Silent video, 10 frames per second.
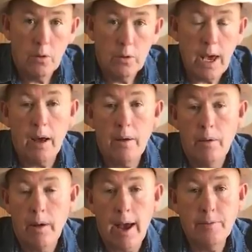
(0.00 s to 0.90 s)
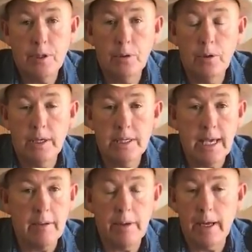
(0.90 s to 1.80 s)
Yeah, absolutely.
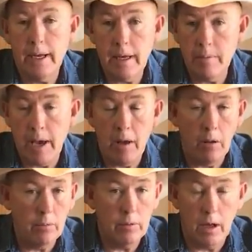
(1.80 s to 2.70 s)
Send me an email.